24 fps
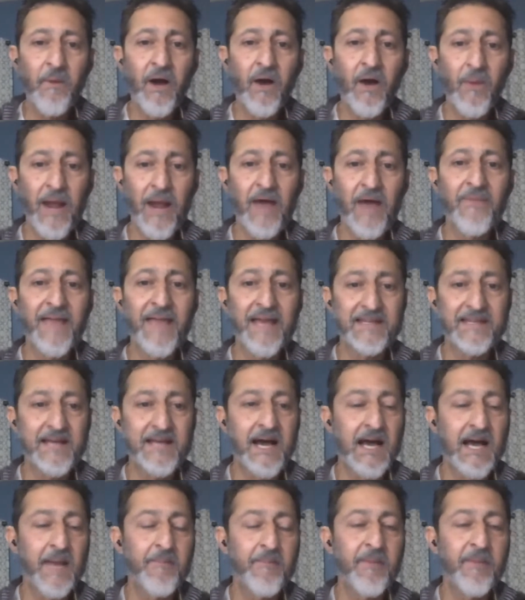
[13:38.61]
around that
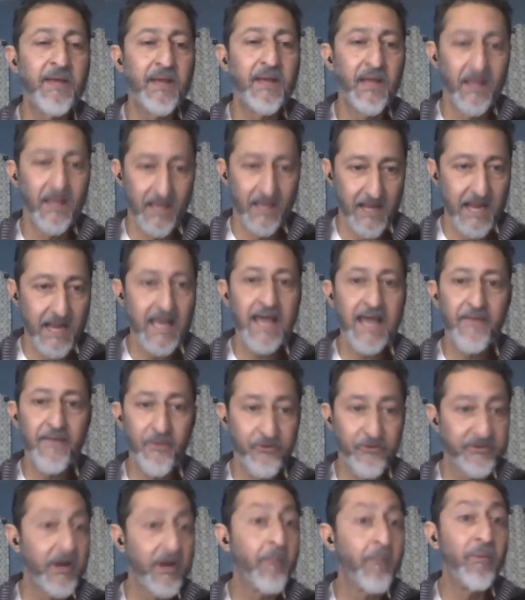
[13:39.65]
time, and I had
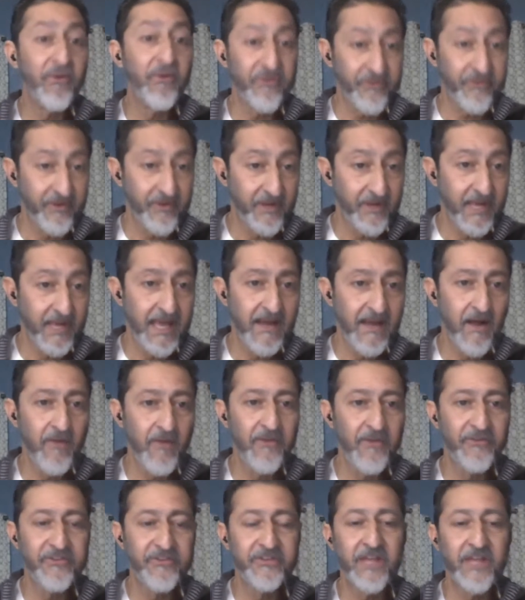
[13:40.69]
those numbers and
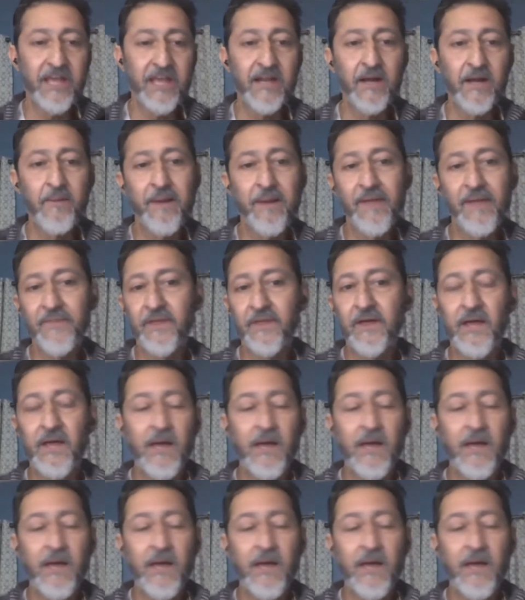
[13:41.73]
all this data about